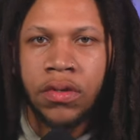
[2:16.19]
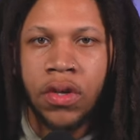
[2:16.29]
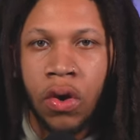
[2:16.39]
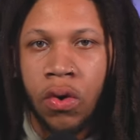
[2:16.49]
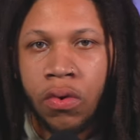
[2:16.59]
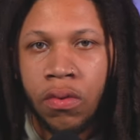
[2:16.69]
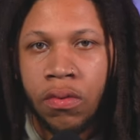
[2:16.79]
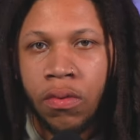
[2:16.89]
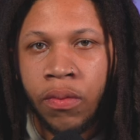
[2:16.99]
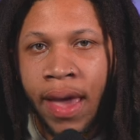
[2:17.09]
So
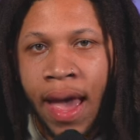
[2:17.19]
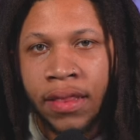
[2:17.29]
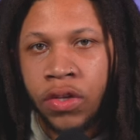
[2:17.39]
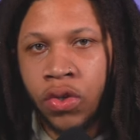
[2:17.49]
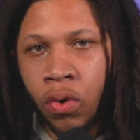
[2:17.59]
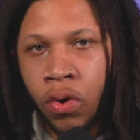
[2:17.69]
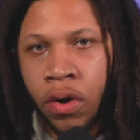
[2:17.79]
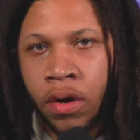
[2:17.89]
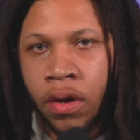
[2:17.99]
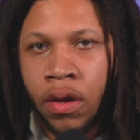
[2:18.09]
we had the
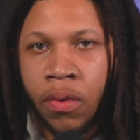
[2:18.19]
tour.